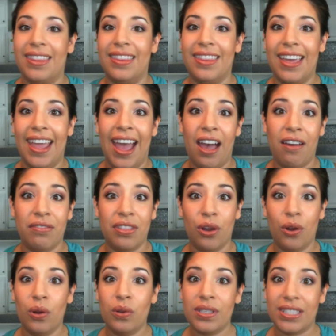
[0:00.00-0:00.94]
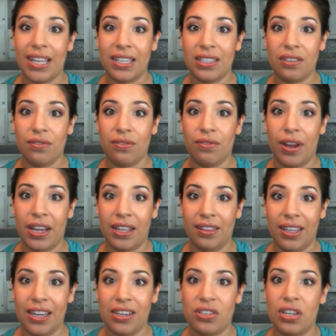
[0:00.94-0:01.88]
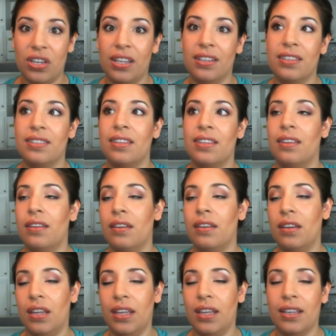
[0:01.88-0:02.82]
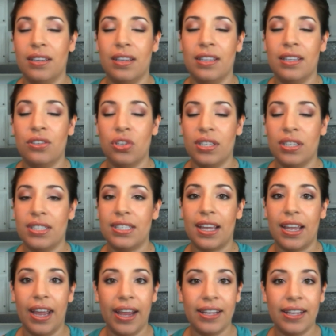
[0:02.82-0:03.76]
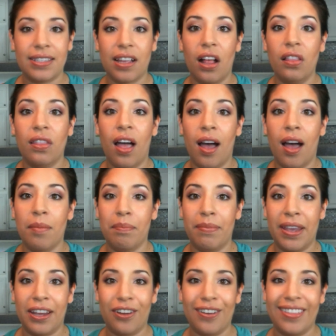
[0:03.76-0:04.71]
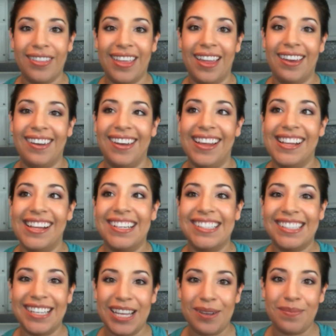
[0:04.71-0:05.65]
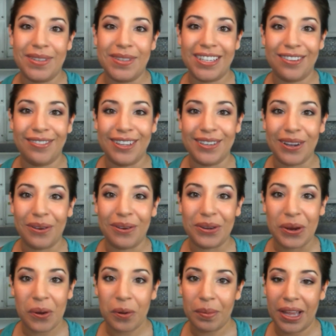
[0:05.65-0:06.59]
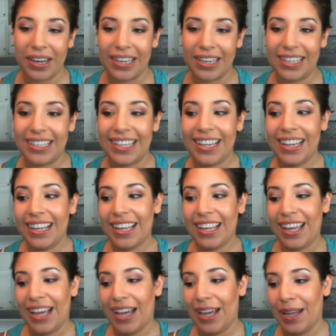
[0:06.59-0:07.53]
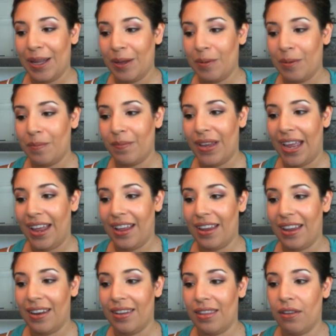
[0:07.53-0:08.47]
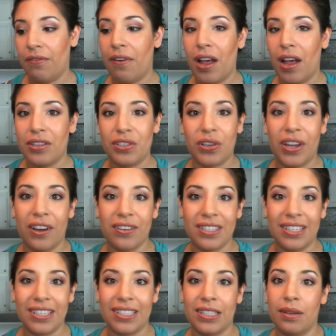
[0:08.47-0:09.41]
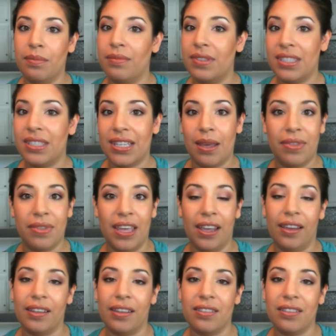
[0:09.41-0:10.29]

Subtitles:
They have their own sets of regulations, and it's a lot bigger than it seems if you don't know about it. And the foster care system, same thing.